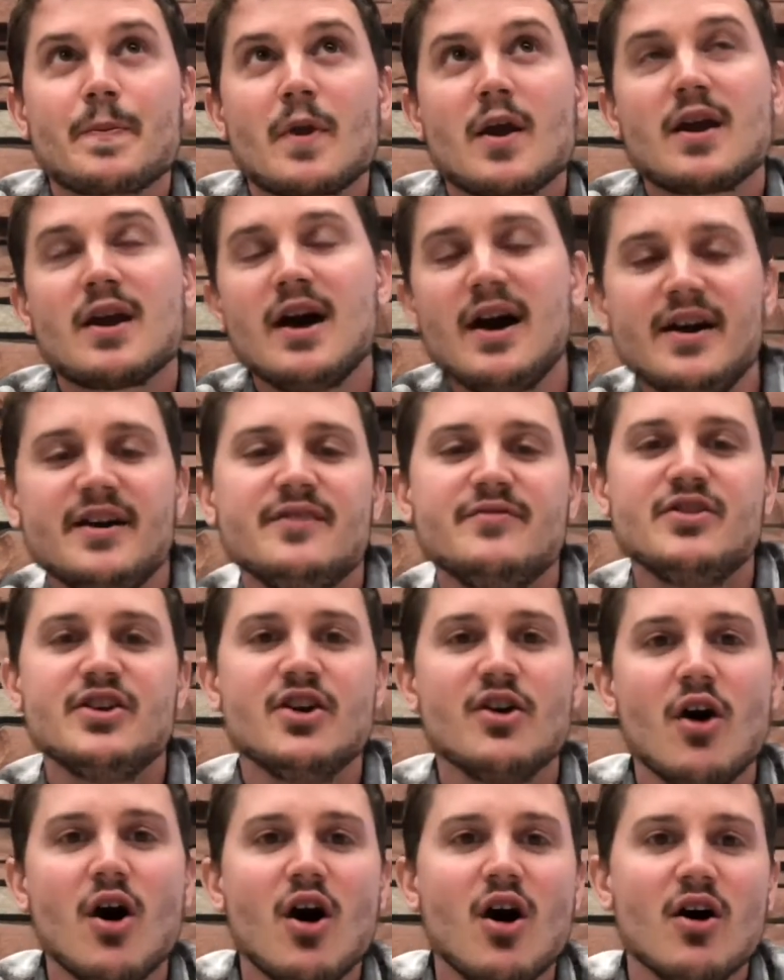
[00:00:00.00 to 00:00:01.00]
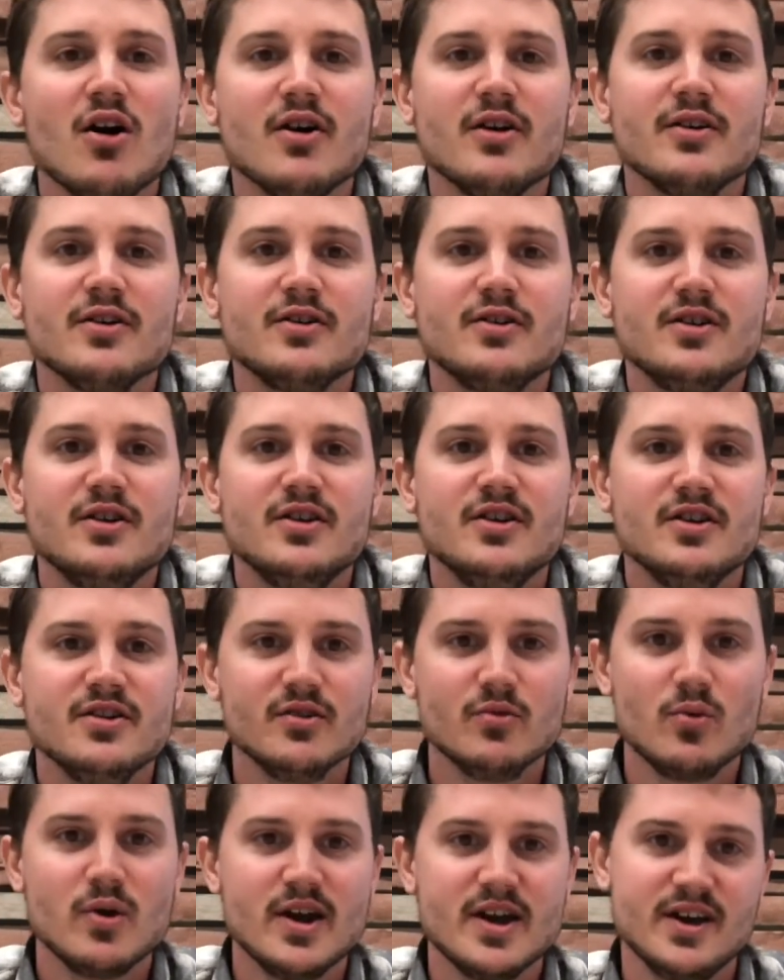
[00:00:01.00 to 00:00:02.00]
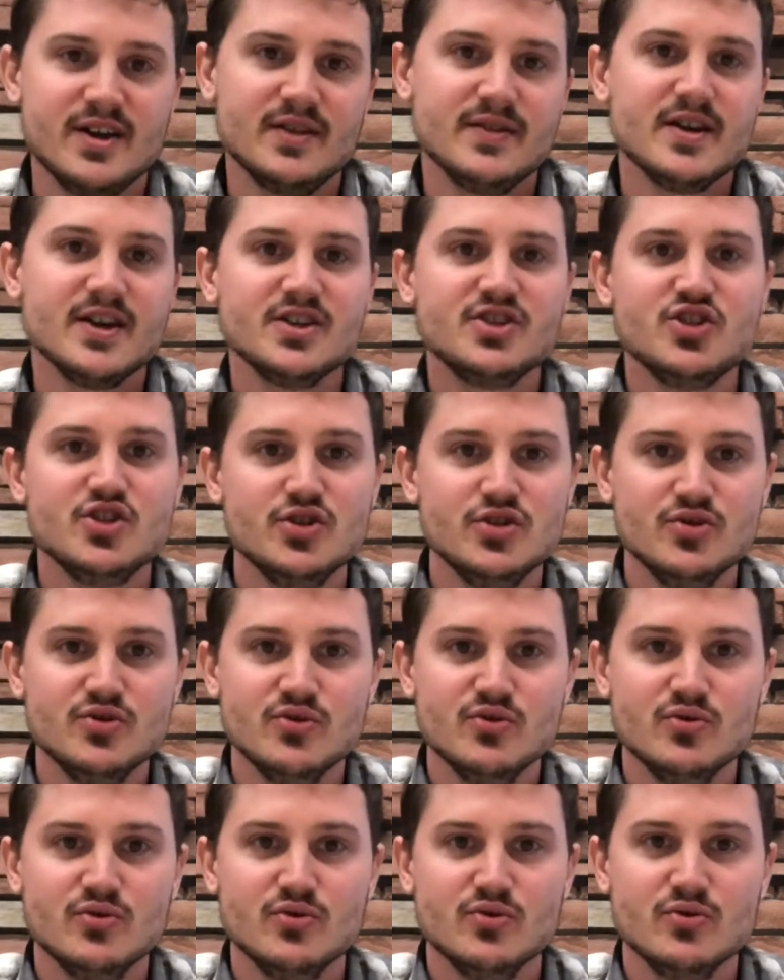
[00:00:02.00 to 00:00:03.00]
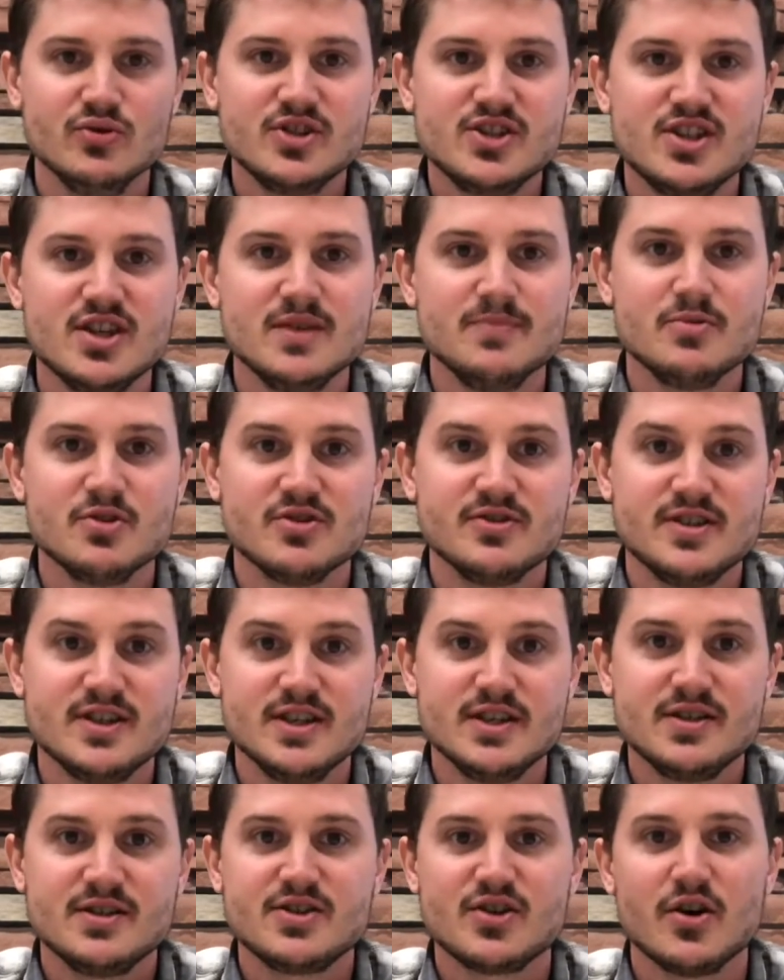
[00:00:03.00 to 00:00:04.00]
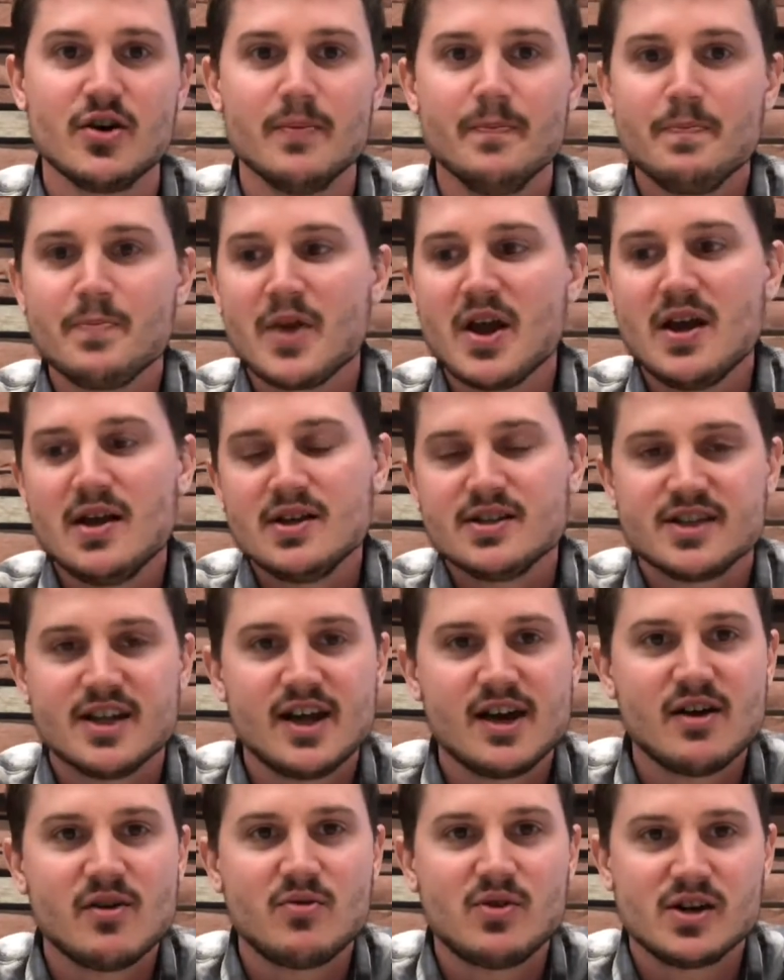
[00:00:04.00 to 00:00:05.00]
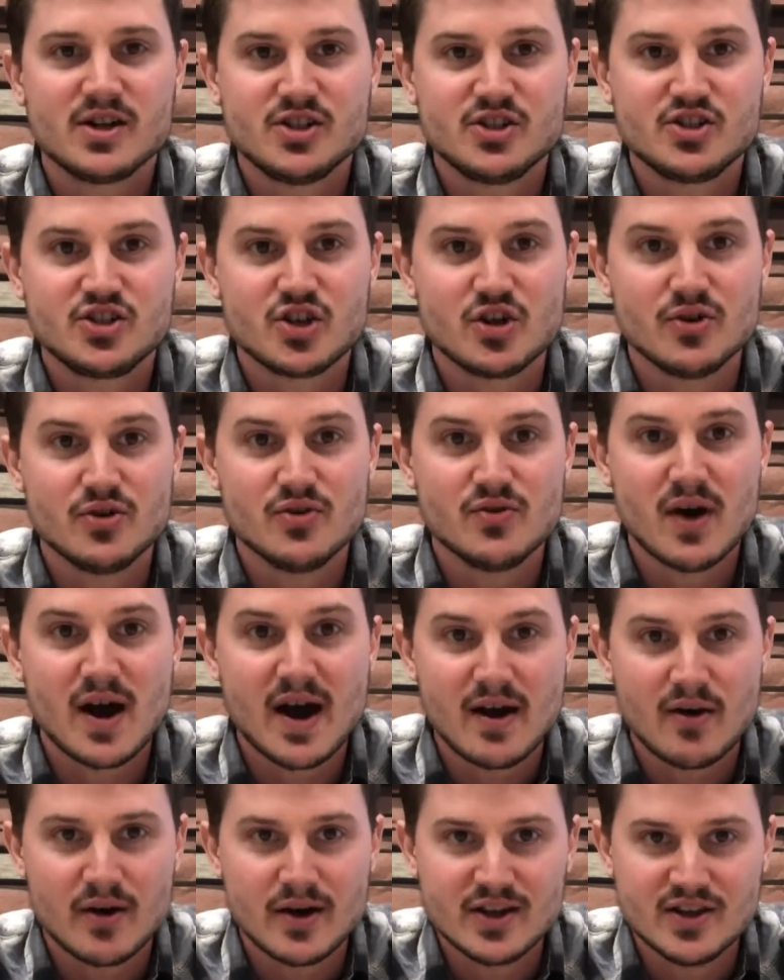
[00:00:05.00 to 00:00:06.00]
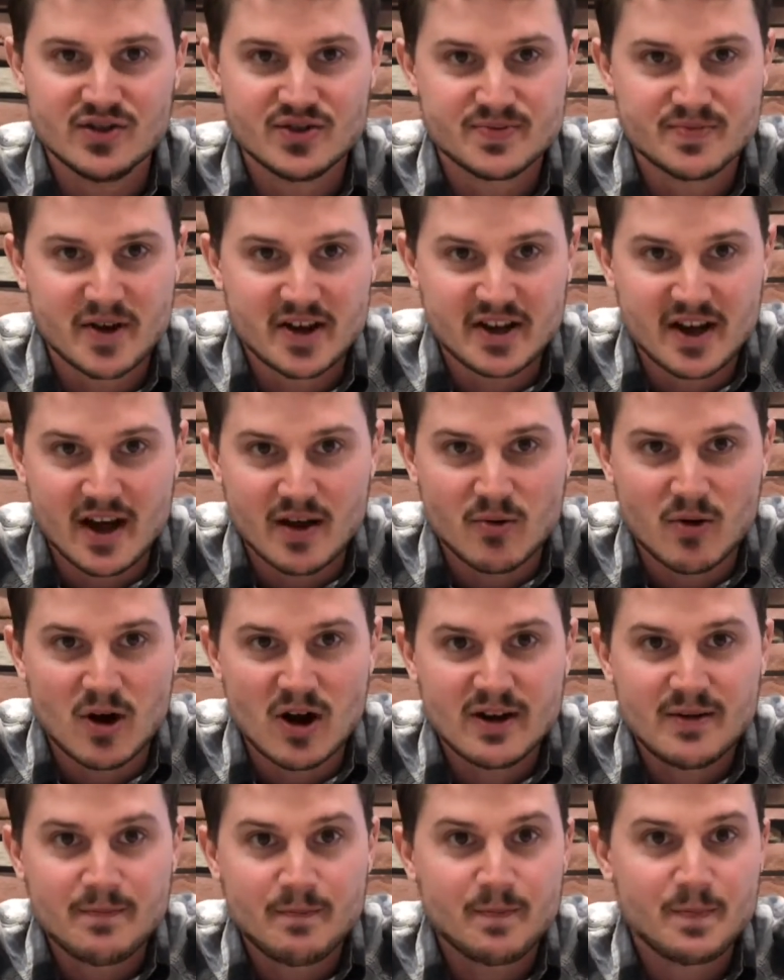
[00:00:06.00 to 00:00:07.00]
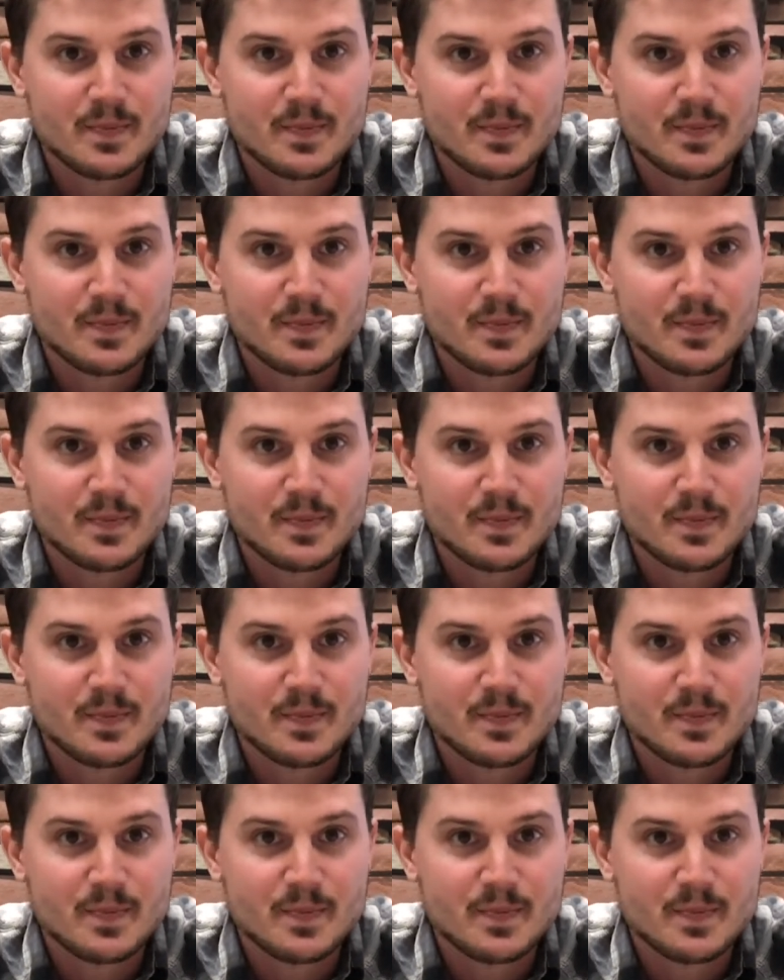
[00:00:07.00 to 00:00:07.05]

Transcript: kind of an art in the way that you steep your tea. So today I wanted to show you how I use my Gaiwan